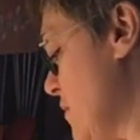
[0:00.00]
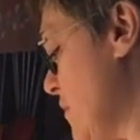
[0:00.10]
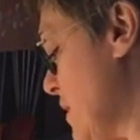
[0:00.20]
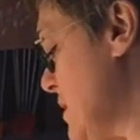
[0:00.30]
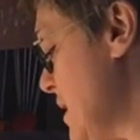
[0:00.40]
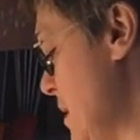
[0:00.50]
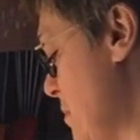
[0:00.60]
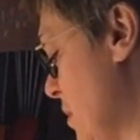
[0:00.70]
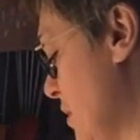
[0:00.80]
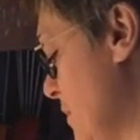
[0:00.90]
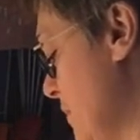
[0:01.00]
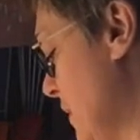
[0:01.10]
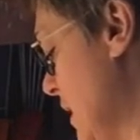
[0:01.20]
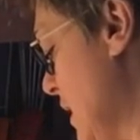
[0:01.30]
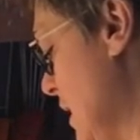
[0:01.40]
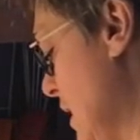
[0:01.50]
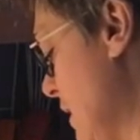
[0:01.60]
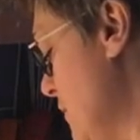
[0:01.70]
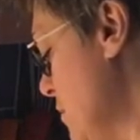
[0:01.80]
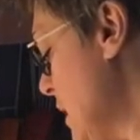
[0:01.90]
for example, if you